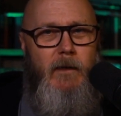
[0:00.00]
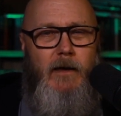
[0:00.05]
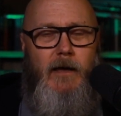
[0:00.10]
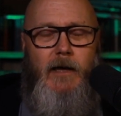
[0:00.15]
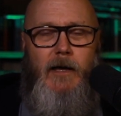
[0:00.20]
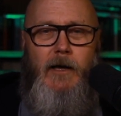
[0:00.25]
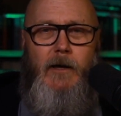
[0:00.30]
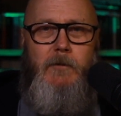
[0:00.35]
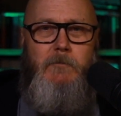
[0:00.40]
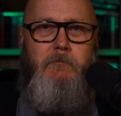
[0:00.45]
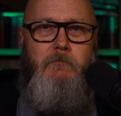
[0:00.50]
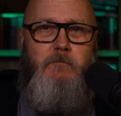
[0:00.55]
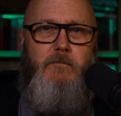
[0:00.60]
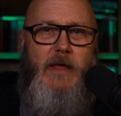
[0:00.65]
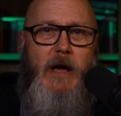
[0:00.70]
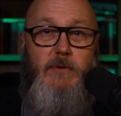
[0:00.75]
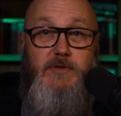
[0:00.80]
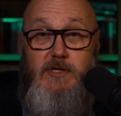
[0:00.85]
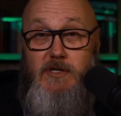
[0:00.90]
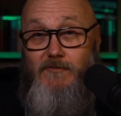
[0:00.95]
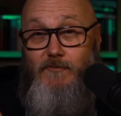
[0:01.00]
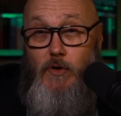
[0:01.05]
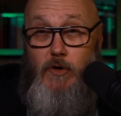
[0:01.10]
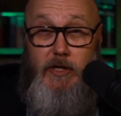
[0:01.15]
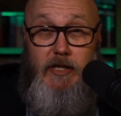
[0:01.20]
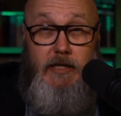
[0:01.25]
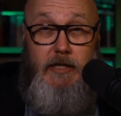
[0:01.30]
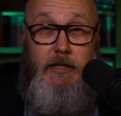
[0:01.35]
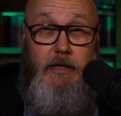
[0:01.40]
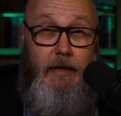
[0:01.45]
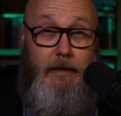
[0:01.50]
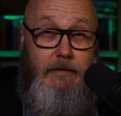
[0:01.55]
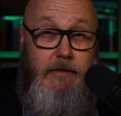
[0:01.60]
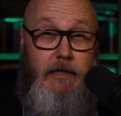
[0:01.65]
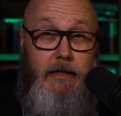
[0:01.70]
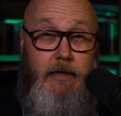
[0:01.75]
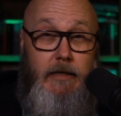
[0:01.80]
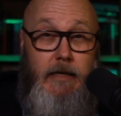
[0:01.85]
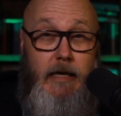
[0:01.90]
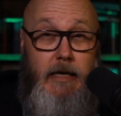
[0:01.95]
I was converted in
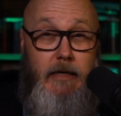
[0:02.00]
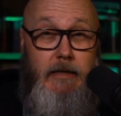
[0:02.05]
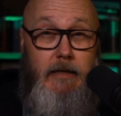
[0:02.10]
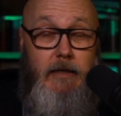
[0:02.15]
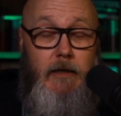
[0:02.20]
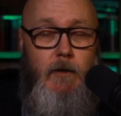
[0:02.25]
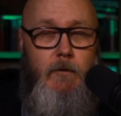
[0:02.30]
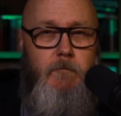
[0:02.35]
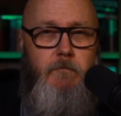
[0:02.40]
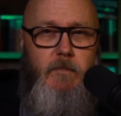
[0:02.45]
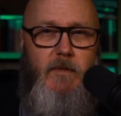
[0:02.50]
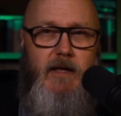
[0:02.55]
1990.